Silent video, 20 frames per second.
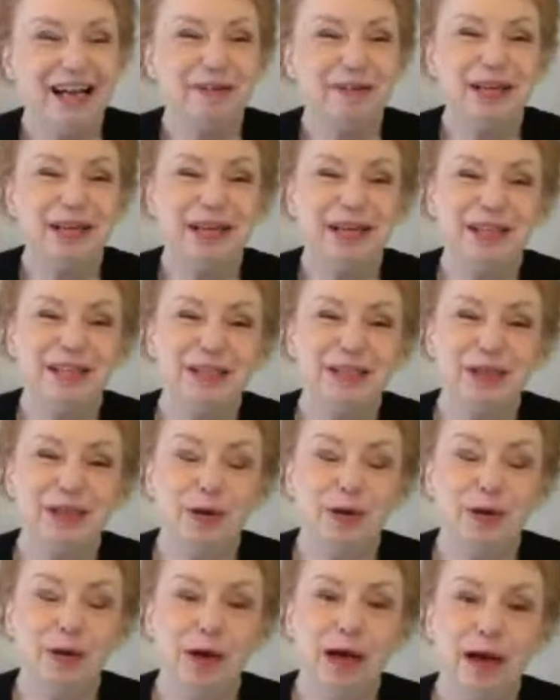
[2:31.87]
And
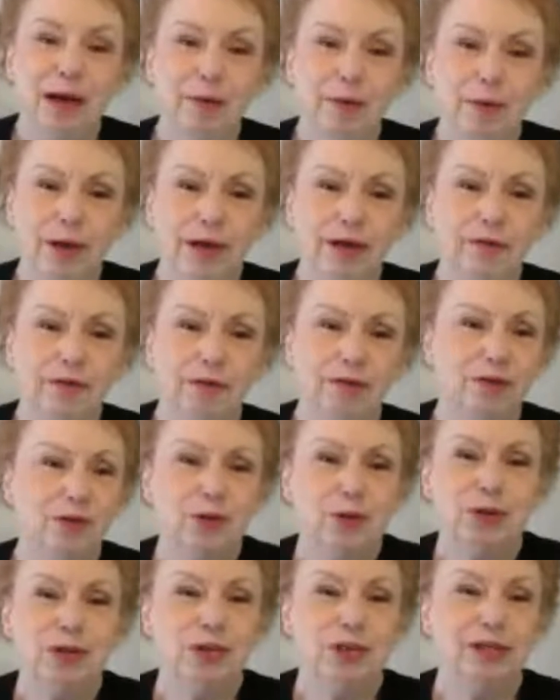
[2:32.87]
so the first
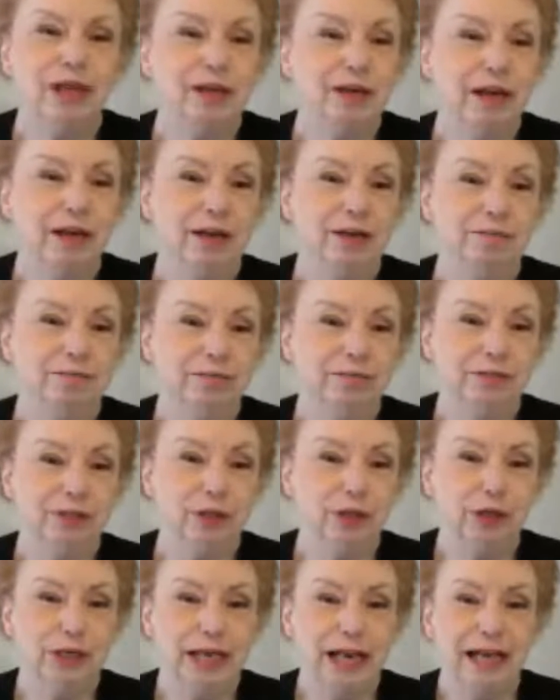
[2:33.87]
question I
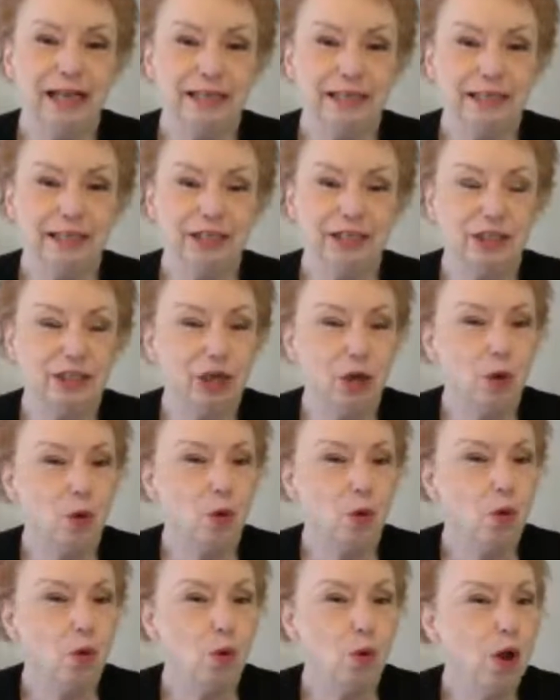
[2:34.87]
usually ask is, so
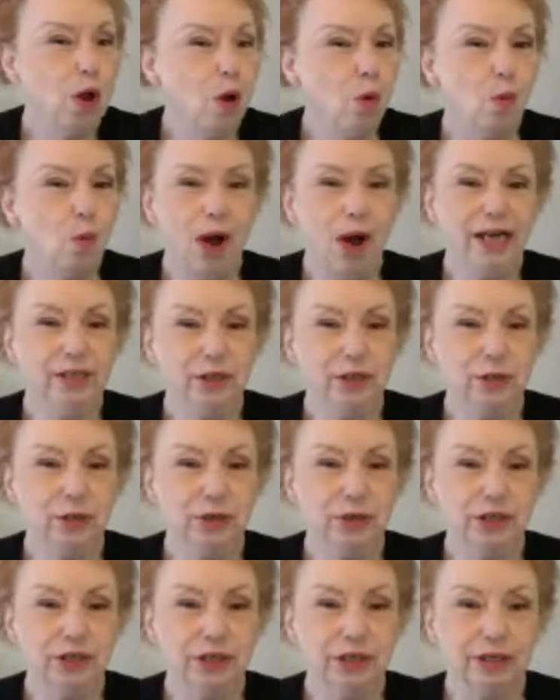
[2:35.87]
why
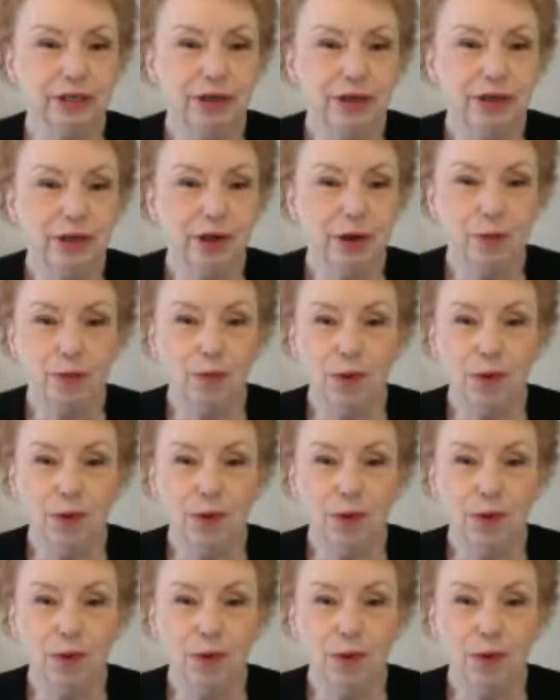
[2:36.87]
nutrition?